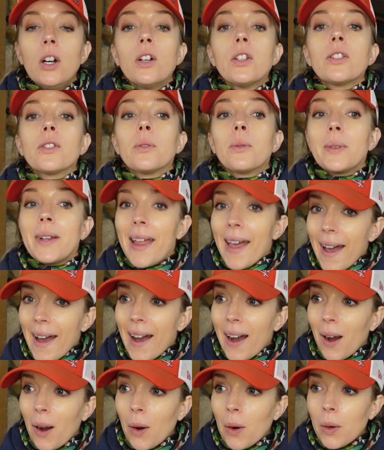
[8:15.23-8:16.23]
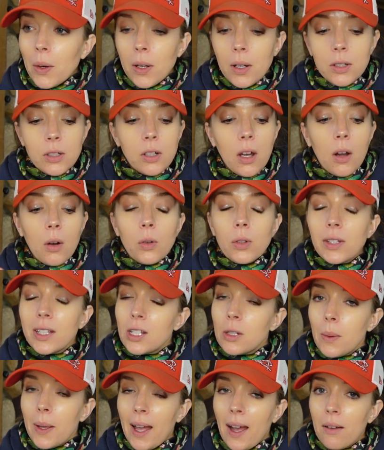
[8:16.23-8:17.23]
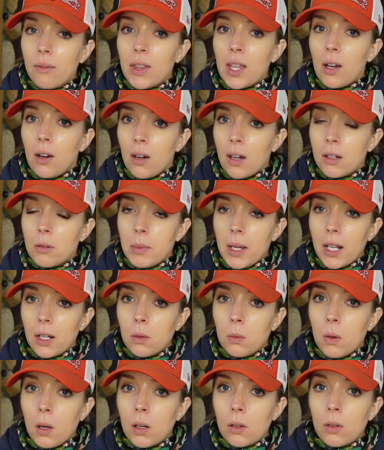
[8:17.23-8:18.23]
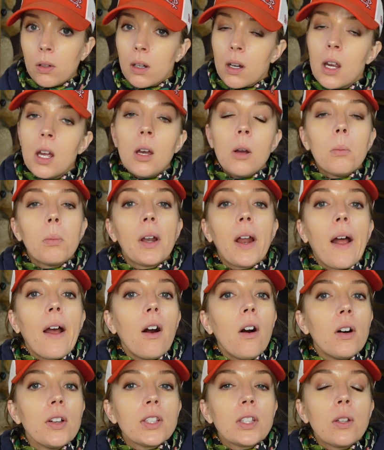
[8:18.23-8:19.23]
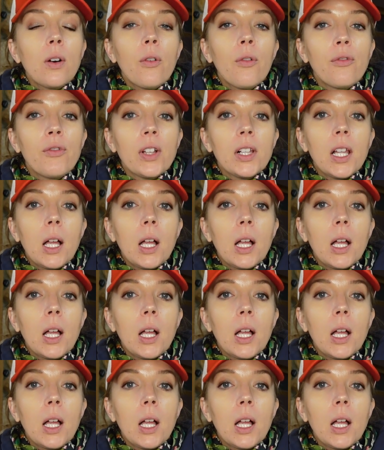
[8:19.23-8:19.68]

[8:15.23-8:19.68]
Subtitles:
So now, not only do we have the automatic water, but I also fill